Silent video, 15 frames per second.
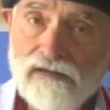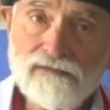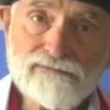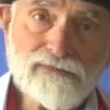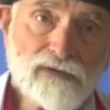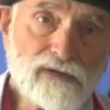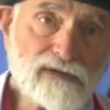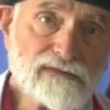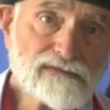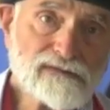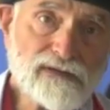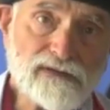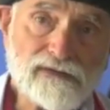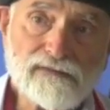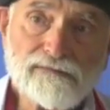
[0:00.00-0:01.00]
of
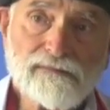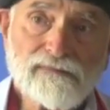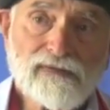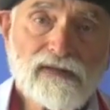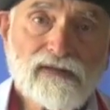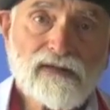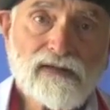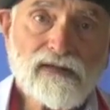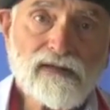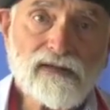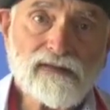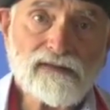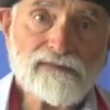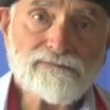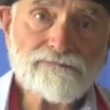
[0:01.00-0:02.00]
long-term
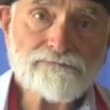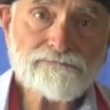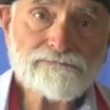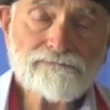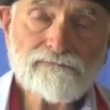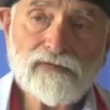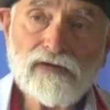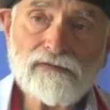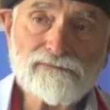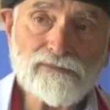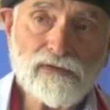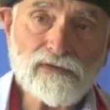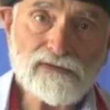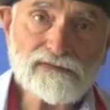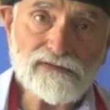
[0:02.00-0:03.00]
uh, of
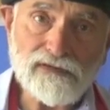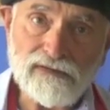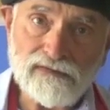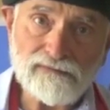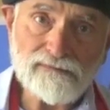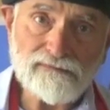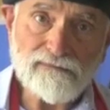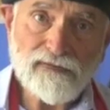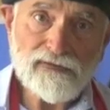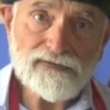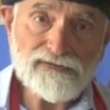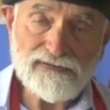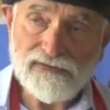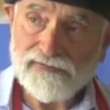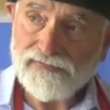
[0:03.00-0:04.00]
long-term
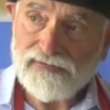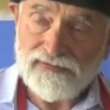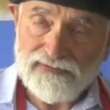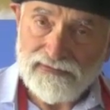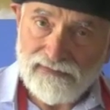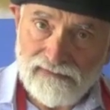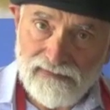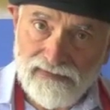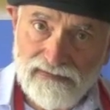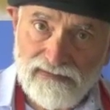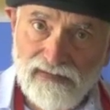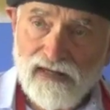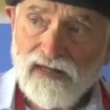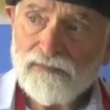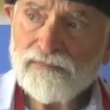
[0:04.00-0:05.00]
serious illness,
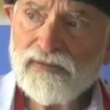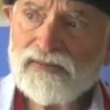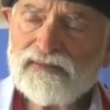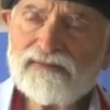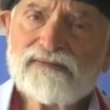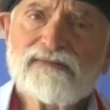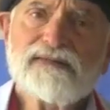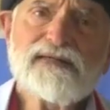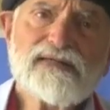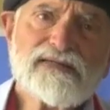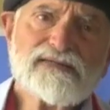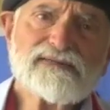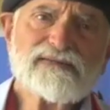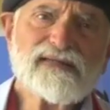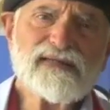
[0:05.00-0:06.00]
but at
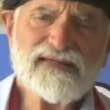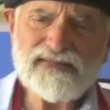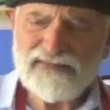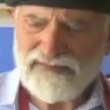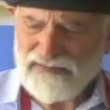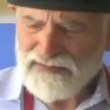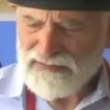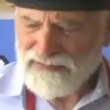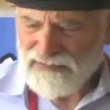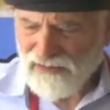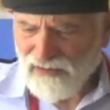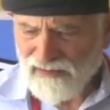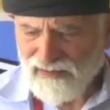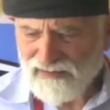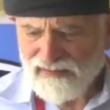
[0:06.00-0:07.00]
least it's a
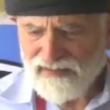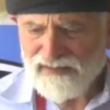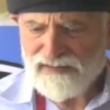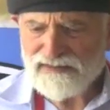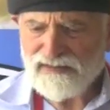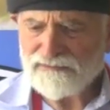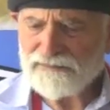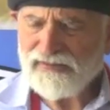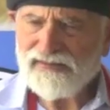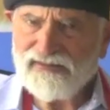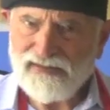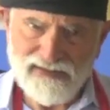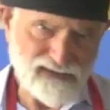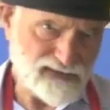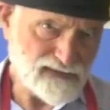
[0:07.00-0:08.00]
start, it's a
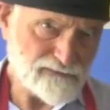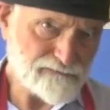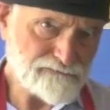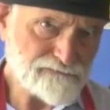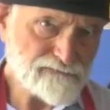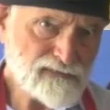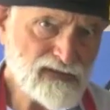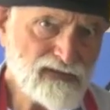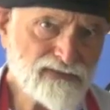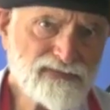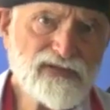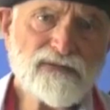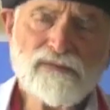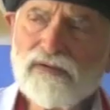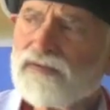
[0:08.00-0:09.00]
beginning.
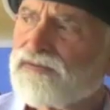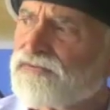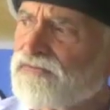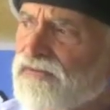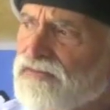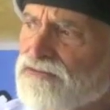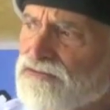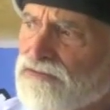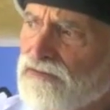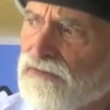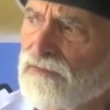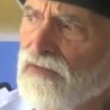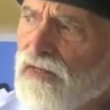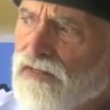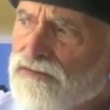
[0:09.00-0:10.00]
There are other things
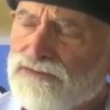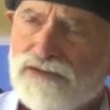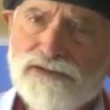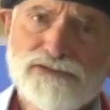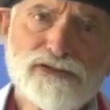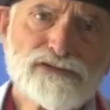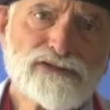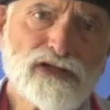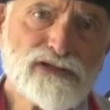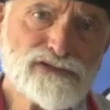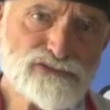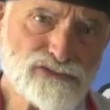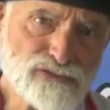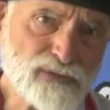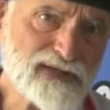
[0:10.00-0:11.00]
too, such as
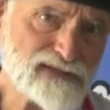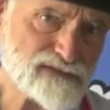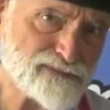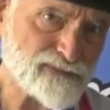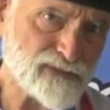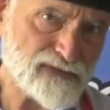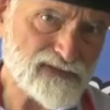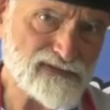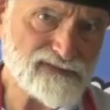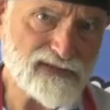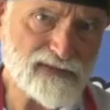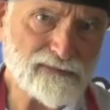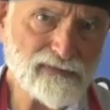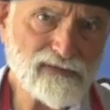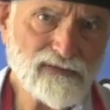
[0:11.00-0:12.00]
stress, for
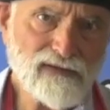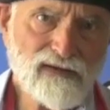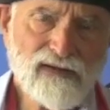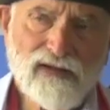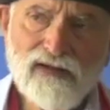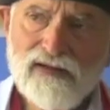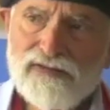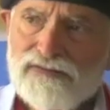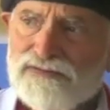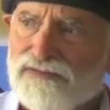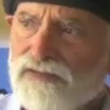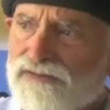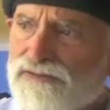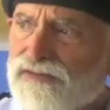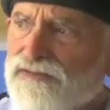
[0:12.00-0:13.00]
example,
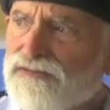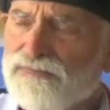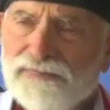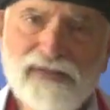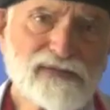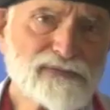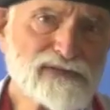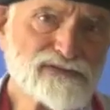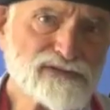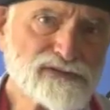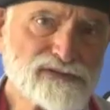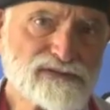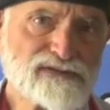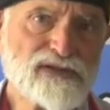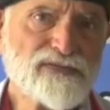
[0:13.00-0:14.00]
such as spirit,
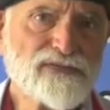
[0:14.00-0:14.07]
such as